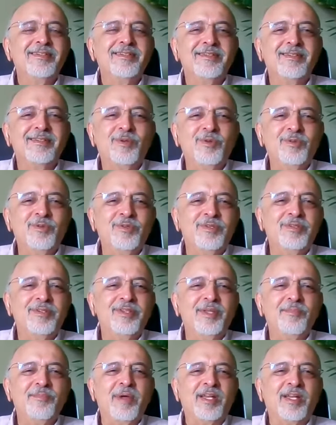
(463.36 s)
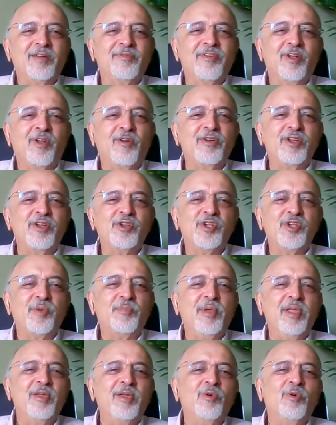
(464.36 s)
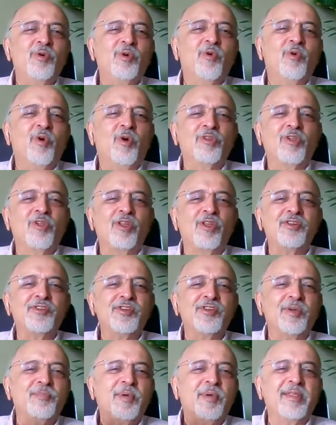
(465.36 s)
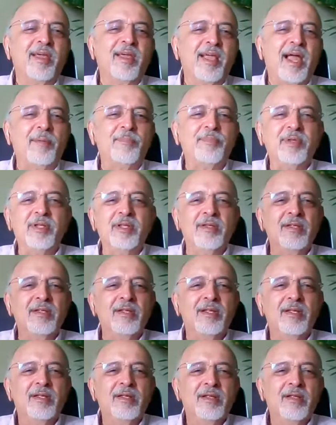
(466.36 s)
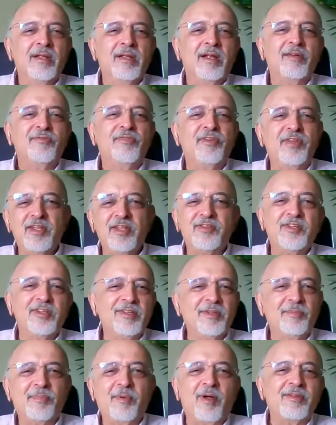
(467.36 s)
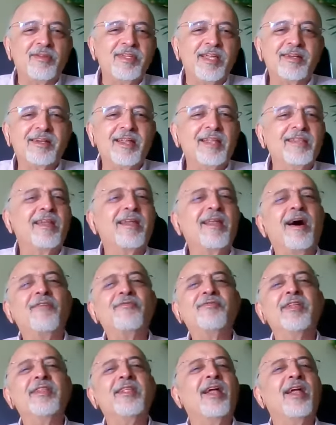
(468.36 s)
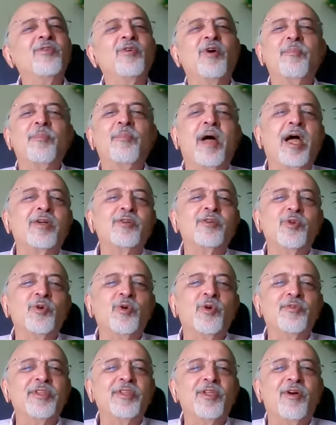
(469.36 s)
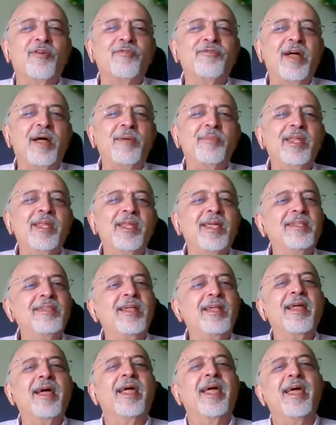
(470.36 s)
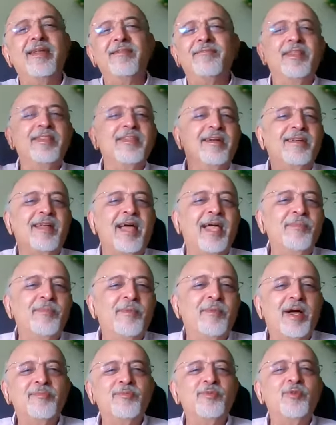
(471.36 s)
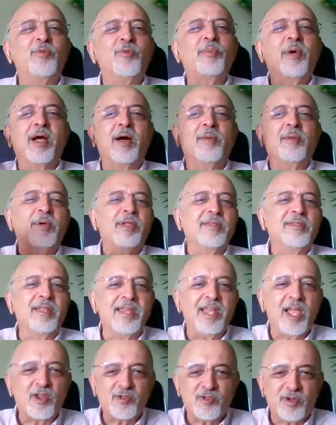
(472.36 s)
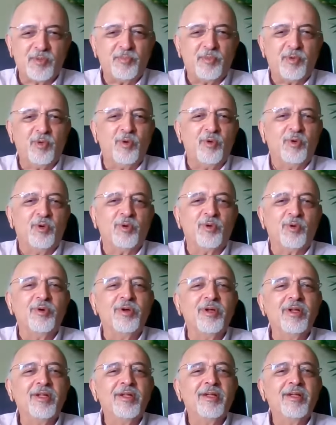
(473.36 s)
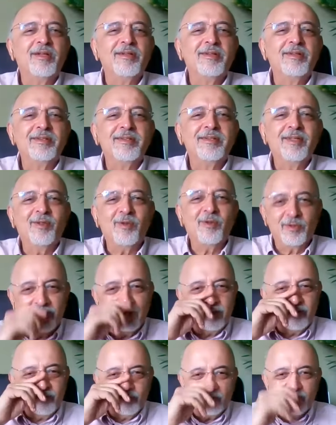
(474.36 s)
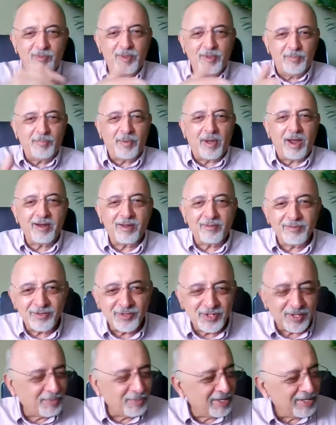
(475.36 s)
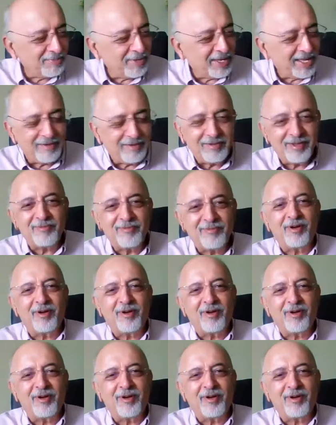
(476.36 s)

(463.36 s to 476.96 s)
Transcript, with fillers: you know, the metaphor of a shippy who goes on his ship as a captain and finishes the project. And then after that, you are back shore with your family. And then again, when the time comes, you pick up and the next ship to go to. You know, it used to be part of the shippy's behavior